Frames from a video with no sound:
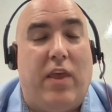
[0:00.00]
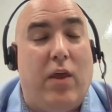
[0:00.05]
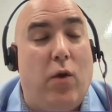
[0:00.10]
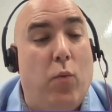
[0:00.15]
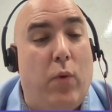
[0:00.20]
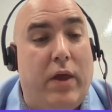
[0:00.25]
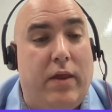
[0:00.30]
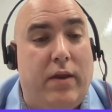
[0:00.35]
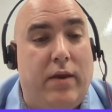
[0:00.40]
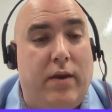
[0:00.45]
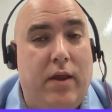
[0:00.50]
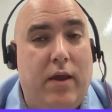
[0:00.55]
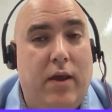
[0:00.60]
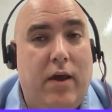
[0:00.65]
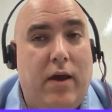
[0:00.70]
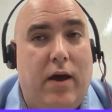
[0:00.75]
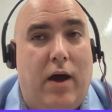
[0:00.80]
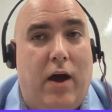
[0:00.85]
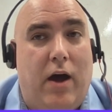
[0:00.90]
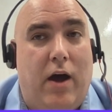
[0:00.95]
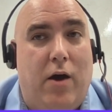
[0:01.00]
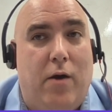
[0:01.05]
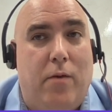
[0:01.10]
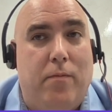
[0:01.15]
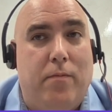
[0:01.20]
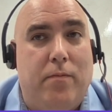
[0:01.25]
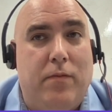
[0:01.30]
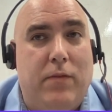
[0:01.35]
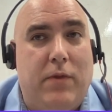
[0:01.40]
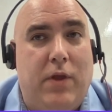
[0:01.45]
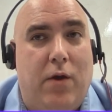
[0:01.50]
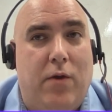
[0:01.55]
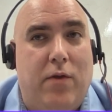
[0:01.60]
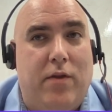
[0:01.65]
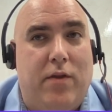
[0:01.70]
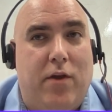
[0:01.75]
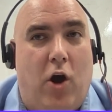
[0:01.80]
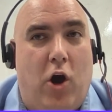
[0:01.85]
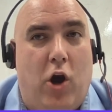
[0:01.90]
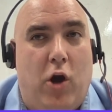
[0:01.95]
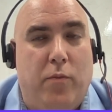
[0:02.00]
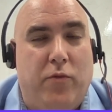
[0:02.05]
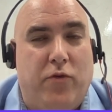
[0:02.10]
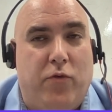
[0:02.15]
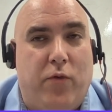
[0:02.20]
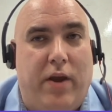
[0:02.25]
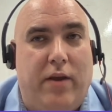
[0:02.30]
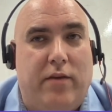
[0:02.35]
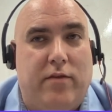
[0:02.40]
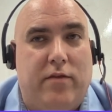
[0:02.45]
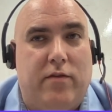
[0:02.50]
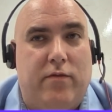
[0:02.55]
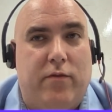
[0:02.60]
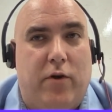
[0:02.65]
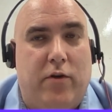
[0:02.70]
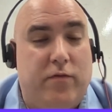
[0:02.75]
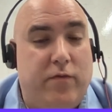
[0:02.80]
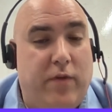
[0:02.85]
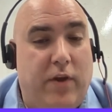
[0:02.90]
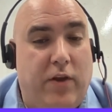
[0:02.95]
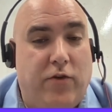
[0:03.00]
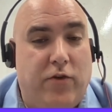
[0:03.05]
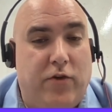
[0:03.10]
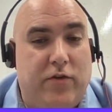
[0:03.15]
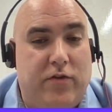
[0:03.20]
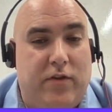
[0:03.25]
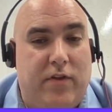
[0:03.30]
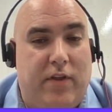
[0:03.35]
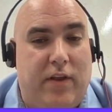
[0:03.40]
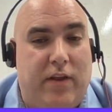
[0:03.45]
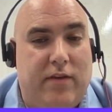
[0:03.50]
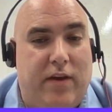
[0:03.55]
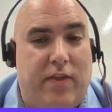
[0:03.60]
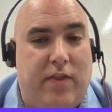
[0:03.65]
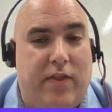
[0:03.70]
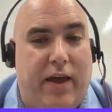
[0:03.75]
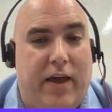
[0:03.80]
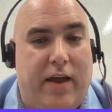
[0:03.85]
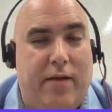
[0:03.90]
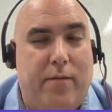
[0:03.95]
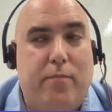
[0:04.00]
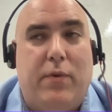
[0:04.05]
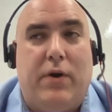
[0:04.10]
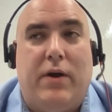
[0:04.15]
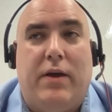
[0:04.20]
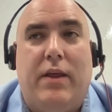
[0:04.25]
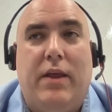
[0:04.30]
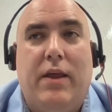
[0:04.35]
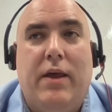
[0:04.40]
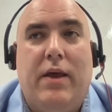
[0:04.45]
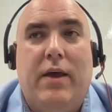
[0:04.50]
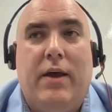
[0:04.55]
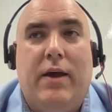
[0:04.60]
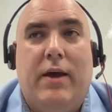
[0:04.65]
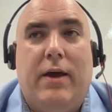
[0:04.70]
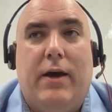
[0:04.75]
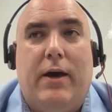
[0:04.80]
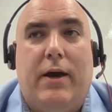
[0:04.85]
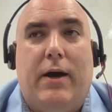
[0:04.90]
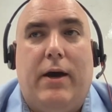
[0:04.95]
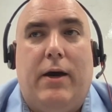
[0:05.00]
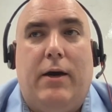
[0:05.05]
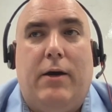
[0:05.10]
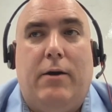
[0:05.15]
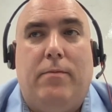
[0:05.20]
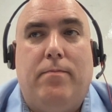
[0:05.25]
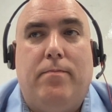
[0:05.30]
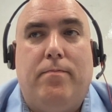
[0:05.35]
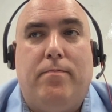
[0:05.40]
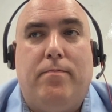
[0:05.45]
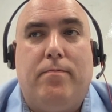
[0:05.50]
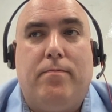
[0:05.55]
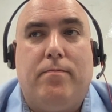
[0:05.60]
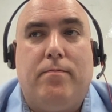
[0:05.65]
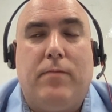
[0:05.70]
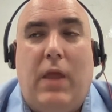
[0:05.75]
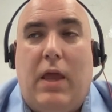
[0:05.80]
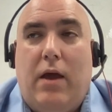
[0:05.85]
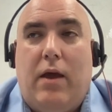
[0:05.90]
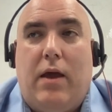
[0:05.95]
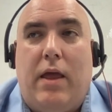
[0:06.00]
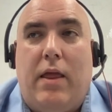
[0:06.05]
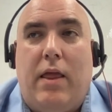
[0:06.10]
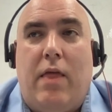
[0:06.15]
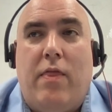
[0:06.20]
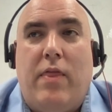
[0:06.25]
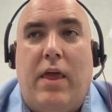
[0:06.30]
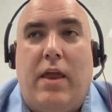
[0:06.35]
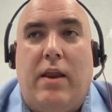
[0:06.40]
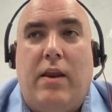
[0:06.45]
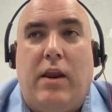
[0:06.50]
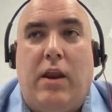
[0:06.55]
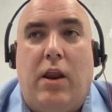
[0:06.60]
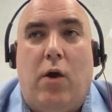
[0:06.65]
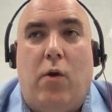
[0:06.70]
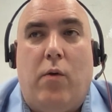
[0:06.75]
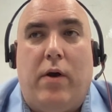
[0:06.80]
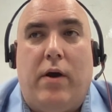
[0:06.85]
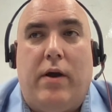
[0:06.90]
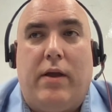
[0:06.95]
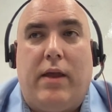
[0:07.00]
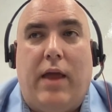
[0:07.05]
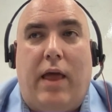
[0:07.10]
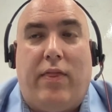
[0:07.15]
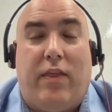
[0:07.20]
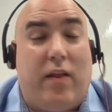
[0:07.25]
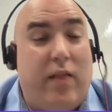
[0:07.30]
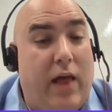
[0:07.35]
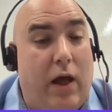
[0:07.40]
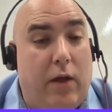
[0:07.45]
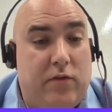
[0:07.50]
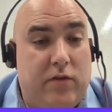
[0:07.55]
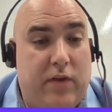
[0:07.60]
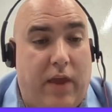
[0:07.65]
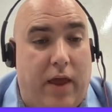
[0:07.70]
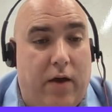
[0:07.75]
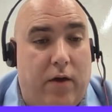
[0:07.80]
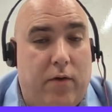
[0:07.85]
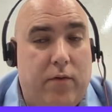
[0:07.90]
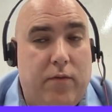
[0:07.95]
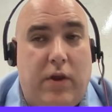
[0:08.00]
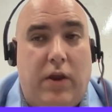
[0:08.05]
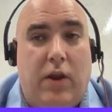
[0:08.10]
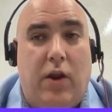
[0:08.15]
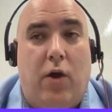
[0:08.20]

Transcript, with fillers: they win, the arms race as far as features and things like that. But yeah, and then at the cloud scale,